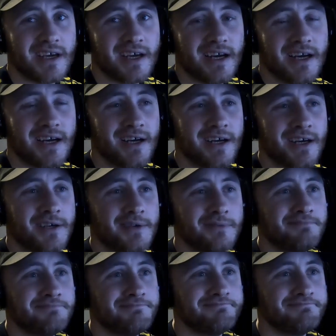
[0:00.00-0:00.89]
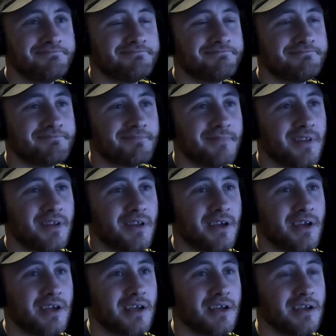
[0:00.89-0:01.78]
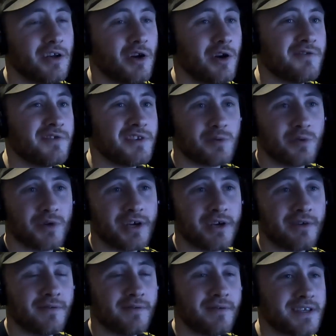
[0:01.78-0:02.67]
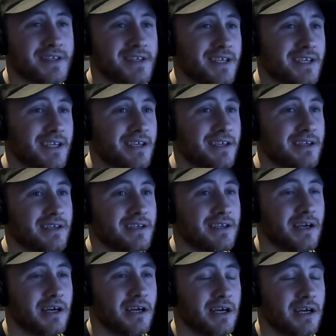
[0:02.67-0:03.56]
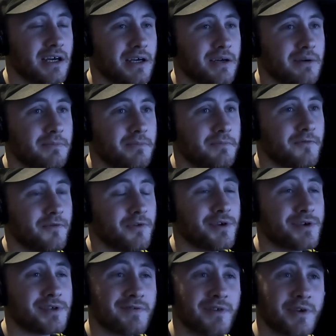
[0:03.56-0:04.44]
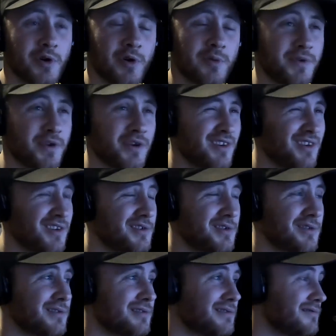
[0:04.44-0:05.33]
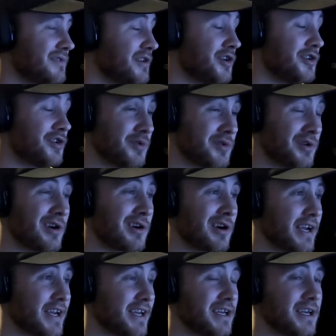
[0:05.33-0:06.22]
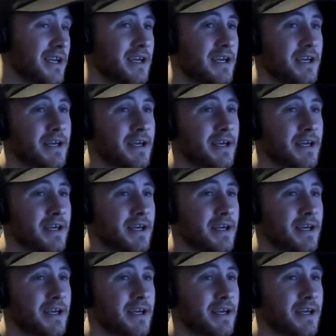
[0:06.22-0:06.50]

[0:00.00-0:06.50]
that just were here for visiting. For those of you, hope you're doing all right.